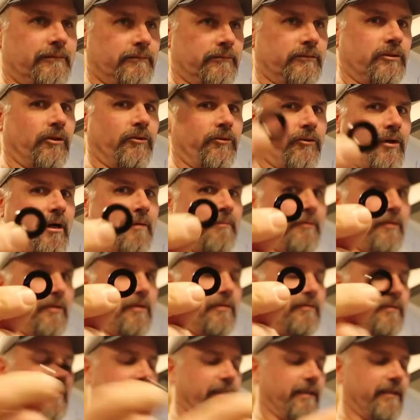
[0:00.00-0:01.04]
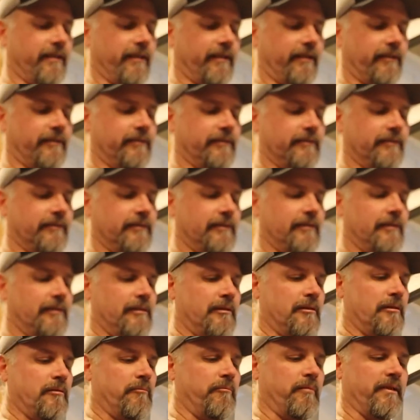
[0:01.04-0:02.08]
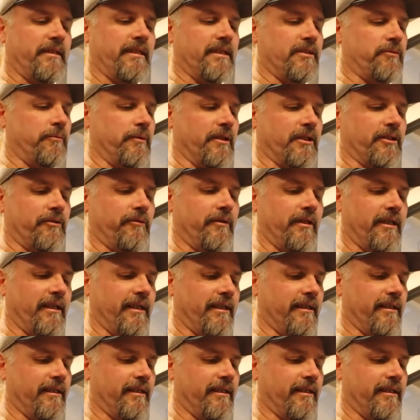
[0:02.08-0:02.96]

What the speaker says: Don't drop your O-ring in there. But this works really